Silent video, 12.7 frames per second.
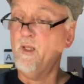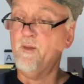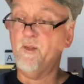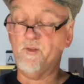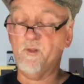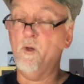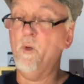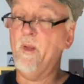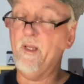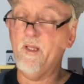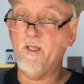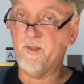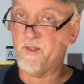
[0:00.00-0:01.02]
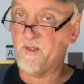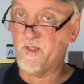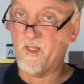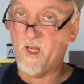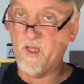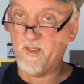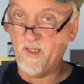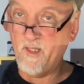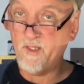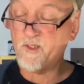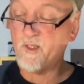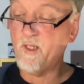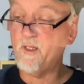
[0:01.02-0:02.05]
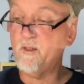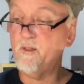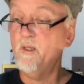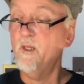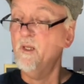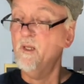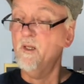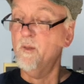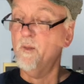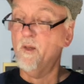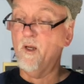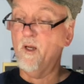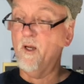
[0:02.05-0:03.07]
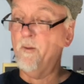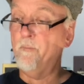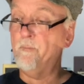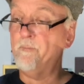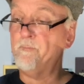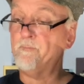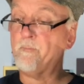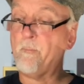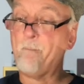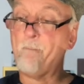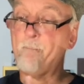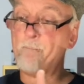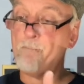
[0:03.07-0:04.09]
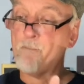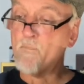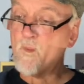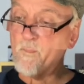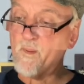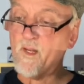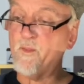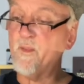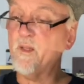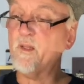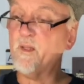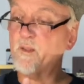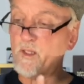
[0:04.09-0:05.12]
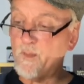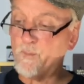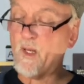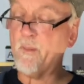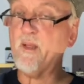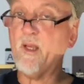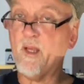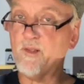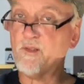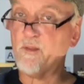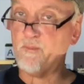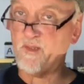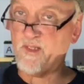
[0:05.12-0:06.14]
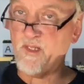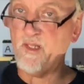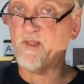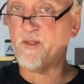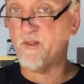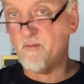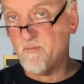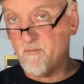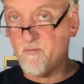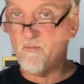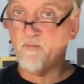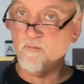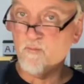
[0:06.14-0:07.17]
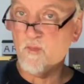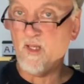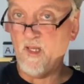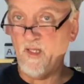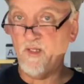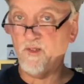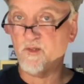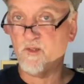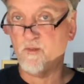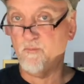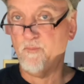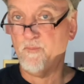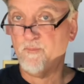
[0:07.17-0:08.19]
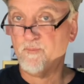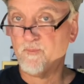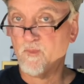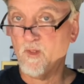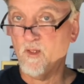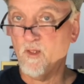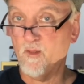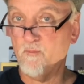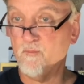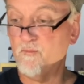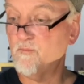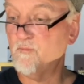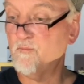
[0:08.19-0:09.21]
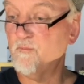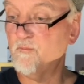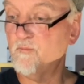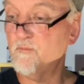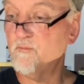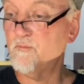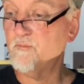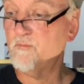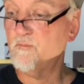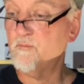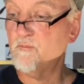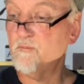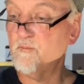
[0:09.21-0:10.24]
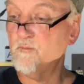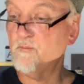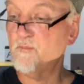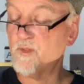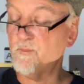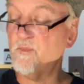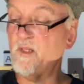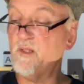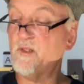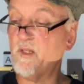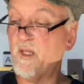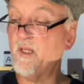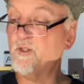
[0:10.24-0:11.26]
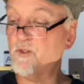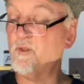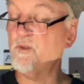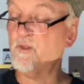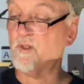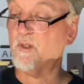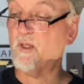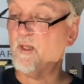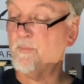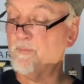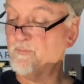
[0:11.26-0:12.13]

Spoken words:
This is a non-age stated, but I think it probably has some decent aged, juice in there.